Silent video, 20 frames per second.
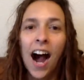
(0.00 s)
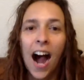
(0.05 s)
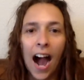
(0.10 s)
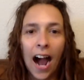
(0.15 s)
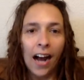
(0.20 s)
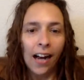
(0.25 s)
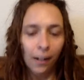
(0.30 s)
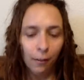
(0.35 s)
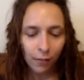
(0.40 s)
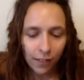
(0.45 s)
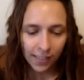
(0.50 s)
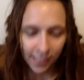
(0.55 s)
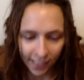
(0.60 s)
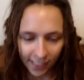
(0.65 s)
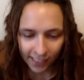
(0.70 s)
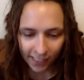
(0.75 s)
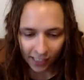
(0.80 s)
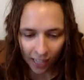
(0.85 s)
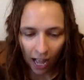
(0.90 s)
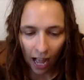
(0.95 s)
I
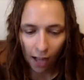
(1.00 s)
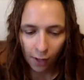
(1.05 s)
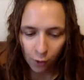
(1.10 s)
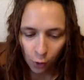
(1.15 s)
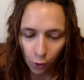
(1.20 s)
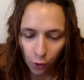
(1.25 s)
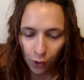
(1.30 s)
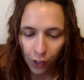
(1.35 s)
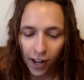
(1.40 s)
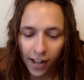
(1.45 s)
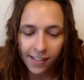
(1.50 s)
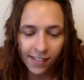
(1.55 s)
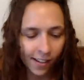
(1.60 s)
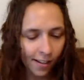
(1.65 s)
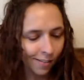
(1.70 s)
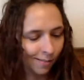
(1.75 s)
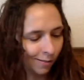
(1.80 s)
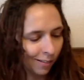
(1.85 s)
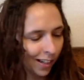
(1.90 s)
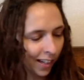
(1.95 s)
told you guys
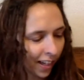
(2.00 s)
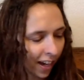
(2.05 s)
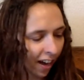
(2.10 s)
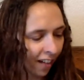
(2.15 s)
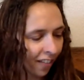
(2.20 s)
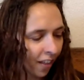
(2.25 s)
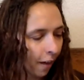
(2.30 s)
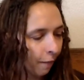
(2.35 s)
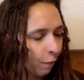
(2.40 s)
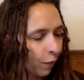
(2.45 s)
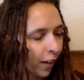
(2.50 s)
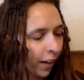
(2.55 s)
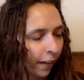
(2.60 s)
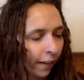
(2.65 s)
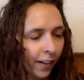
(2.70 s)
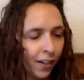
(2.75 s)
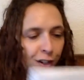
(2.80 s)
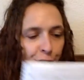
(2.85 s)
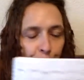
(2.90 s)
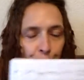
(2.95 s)
I went on that
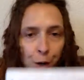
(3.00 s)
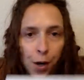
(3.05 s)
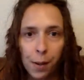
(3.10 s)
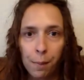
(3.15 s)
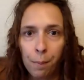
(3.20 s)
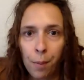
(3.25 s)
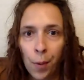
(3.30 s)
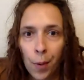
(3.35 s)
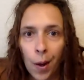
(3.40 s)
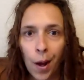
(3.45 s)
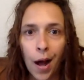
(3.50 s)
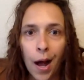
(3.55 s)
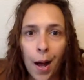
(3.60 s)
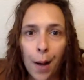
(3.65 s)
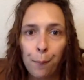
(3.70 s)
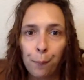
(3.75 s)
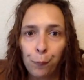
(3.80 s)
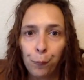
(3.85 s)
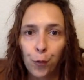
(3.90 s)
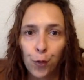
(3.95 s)
village trip
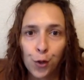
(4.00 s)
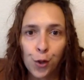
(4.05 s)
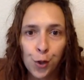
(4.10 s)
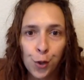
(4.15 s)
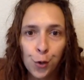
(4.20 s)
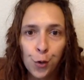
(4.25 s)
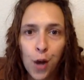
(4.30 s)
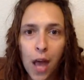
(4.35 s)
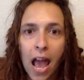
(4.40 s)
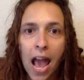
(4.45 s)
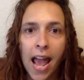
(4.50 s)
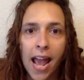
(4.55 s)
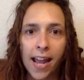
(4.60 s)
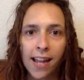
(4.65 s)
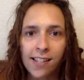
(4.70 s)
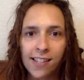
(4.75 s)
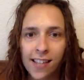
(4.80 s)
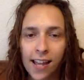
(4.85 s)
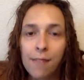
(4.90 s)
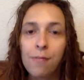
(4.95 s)
for 2
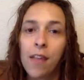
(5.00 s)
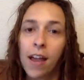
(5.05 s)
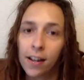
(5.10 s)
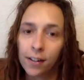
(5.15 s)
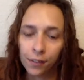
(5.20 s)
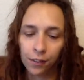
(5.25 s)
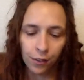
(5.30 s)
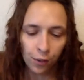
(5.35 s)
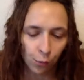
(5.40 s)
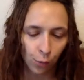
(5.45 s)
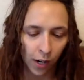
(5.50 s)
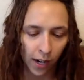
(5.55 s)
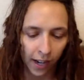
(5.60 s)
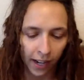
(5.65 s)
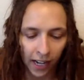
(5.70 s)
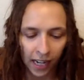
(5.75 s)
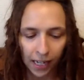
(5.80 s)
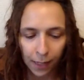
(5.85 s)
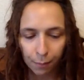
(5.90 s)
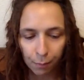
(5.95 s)
days, and that's when I
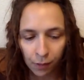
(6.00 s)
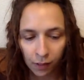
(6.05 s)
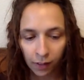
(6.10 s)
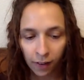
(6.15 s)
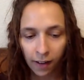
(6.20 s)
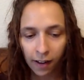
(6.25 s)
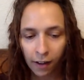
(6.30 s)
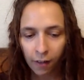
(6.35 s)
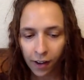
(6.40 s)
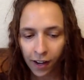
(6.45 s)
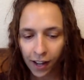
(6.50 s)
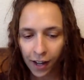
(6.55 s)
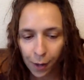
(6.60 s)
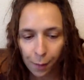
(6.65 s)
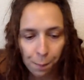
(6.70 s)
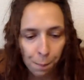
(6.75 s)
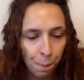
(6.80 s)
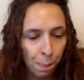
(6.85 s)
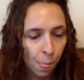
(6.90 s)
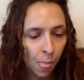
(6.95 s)
got malaria.
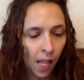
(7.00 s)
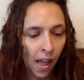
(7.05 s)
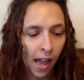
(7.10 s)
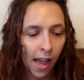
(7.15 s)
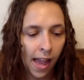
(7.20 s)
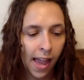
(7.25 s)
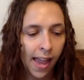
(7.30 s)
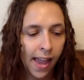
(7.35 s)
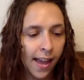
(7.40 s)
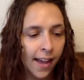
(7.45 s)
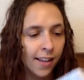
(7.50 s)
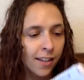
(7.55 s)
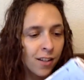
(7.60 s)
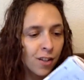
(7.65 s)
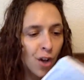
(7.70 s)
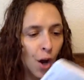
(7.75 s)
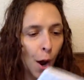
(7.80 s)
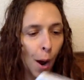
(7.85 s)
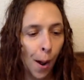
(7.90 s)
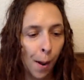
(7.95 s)

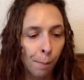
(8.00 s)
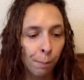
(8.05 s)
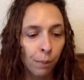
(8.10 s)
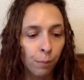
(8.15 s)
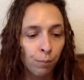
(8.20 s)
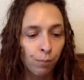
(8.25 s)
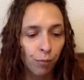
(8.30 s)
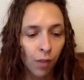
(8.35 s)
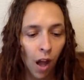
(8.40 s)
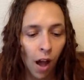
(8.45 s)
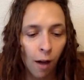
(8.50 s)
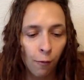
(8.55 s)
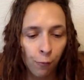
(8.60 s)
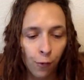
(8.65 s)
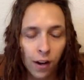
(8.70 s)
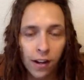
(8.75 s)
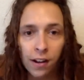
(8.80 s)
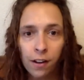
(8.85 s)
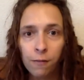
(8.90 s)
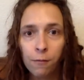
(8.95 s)
And a
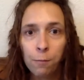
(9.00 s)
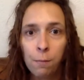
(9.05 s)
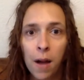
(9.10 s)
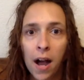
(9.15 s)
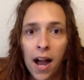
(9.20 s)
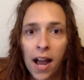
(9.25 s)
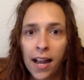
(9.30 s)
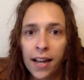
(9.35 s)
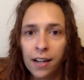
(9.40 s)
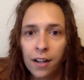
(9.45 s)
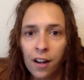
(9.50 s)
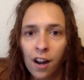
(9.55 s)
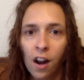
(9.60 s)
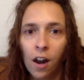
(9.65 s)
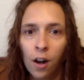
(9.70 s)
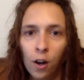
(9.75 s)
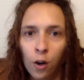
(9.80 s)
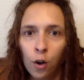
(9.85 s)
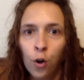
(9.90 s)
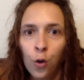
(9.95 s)
friend of
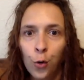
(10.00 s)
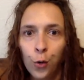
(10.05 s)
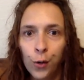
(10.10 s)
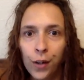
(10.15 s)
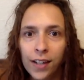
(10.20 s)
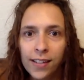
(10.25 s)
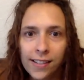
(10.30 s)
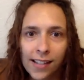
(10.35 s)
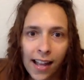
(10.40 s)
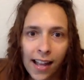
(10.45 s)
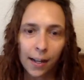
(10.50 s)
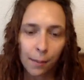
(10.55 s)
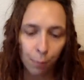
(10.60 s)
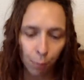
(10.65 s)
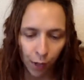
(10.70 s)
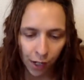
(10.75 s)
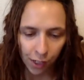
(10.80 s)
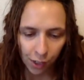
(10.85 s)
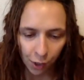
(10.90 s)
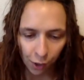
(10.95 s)
mine who is a
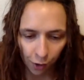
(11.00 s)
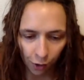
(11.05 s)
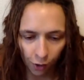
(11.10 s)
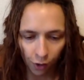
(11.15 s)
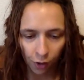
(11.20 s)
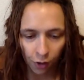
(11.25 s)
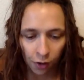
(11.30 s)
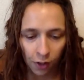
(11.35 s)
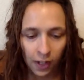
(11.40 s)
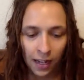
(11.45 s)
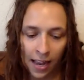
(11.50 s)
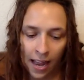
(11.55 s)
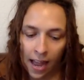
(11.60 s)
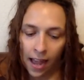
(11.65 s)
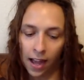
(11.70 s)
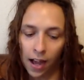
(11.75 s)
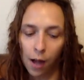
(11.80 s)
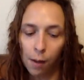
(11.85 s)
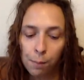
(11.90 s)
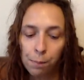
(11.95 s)
preacher,
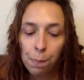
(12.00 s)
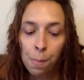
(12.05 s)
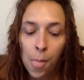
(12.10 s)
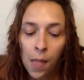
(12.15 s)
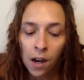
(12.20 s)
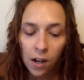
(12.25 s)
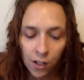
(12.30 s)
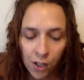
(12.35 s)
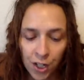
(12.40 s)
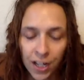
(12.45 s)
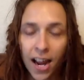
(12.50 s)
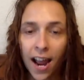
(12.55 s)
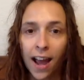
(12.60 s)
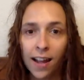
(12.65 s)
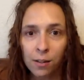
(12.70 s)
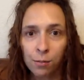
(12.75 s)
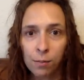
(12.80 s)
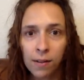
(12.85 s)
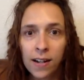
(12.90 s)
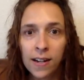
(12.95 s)
she
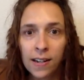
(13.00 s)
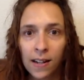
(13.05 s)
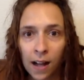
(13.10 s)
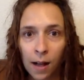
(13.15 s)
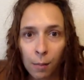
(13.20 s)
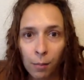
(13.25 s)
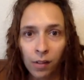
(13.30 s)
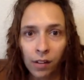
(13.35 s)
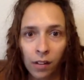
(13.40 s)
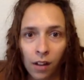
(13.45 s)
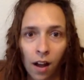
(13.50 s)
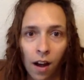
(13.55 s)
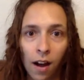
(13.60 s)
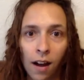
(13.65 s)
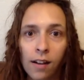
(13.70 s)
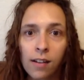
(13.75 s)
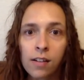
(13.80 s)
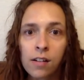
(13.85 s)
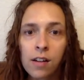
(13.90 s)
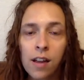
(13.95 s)
asked me to come
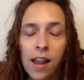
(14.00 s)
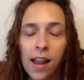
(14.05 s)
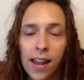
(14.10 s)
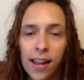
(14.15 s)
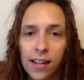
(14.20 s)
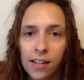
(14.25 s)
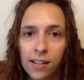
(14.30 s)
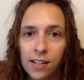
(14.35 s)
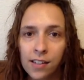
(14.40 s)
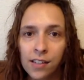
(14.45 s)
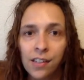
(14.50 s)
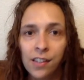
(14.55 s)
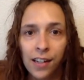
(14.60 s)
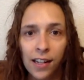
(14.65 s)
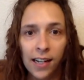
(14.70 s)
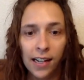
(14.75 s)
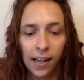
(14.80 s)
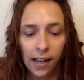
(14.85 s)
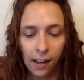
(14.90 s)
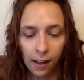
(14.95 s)
along and to
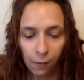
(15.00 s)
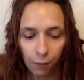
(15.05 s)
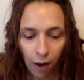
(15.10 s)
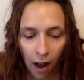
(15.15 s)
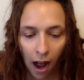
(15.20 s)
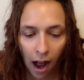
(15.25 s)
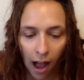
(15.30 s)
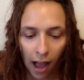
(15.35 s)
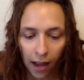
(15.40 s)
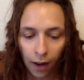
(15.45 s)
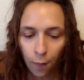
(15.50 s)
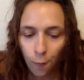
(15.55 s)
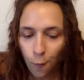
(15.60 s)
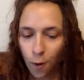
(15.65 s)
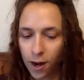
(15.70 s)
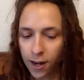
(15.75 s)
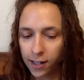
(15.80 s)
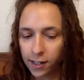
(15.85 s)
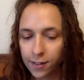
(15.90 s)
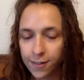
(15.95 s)
see if I
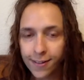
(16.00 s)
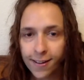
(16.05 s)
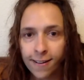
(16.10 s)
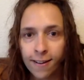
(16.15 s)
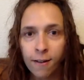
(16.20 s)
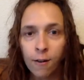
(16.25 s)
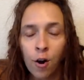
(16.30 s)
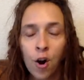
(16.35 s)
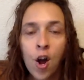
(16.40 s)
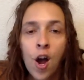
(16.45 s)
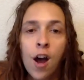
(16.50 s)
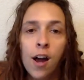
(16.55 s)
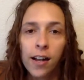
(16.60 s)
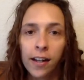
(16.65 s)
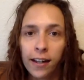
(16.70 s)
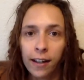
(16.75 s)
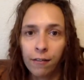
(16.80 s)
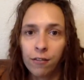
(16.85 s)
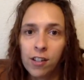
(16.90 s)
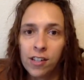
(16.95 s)
wanted to
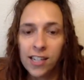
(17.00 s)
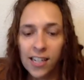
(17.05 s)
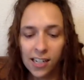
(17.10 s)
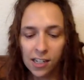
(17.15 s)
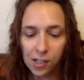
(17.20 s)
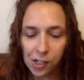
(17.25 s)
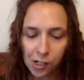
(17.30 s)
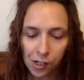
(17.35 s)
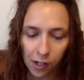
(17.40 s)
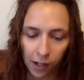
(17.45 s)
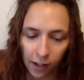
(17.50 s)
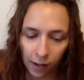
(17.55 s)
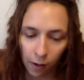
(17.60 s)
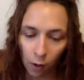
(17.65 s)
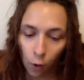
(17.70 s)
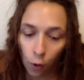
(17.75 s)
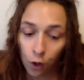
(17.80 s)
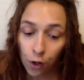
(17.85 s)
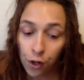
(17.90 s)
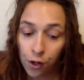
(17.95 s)
give a teaching
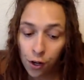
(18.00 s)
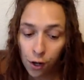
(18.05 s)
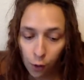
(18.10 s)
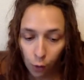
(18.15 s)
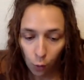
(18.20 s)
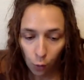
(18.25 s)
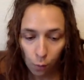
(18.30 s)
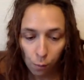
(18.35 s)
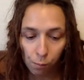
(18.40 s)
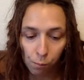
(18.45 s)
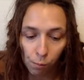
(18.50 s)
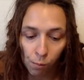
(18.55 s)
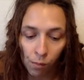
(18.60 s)
or two.